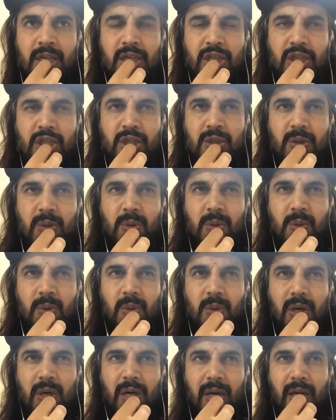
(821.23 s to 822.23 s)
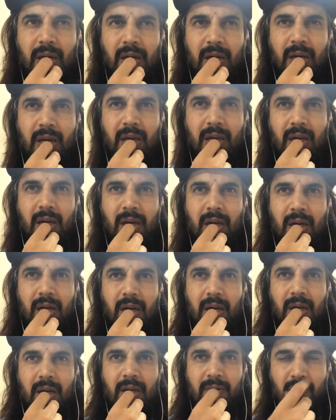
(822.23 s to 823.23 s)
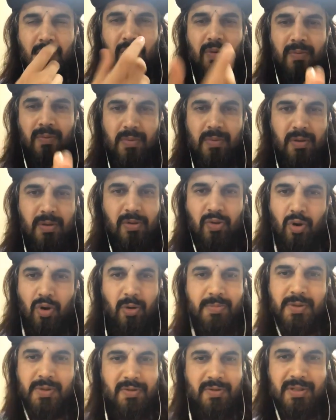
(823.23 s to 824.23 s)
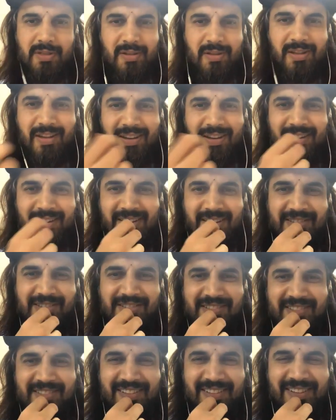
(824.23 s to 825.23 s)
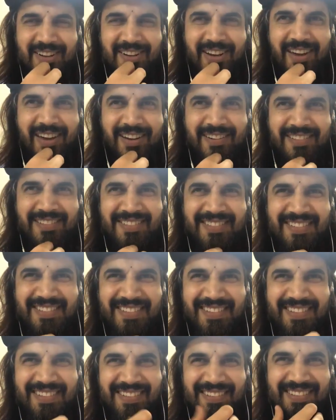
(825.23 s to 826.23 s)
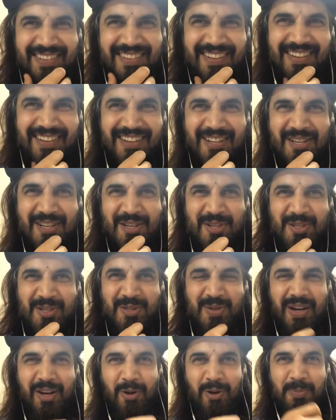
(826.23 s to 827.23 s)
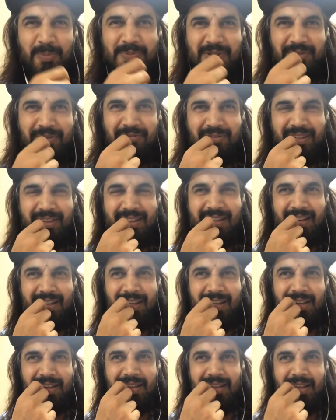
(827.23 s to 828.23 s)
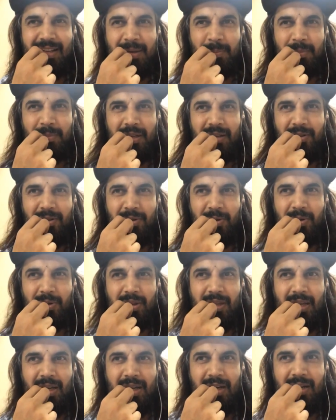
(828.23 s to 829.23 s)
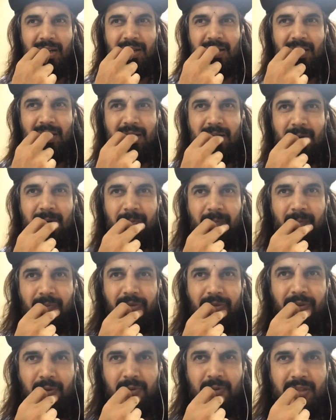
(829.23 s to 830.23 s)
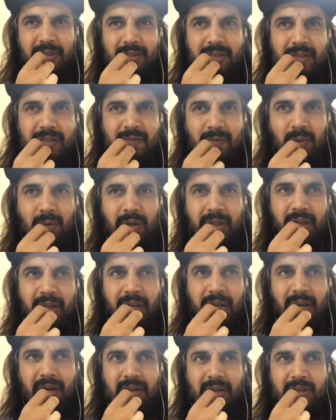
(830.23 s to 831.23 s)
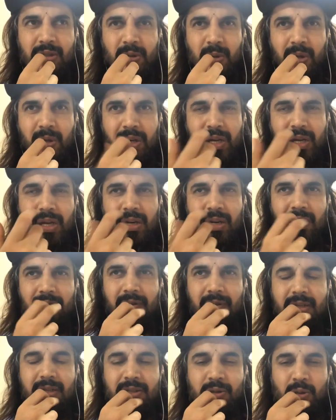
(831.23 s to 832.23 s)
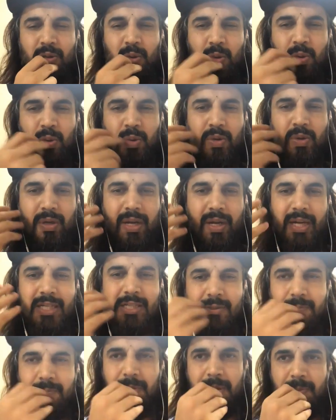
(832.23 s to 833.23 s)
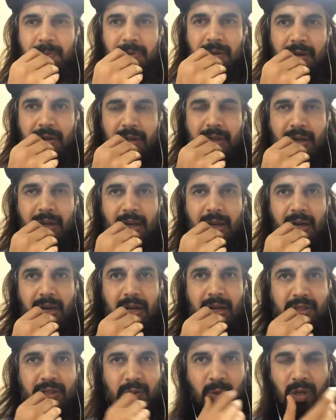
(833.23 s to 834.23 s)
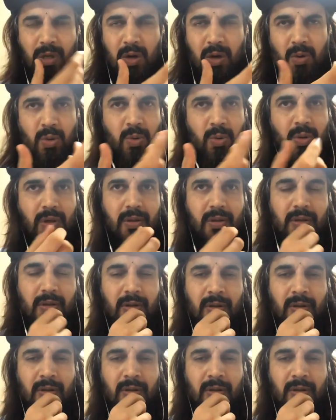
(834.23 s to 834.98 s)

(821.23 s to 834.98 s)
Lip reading: So I, you know, the observation thing is again. Yeah. So I observed one thing in them, then, you know, they are so successful, and they are so creative. They are so nice people, and they are so down to earth.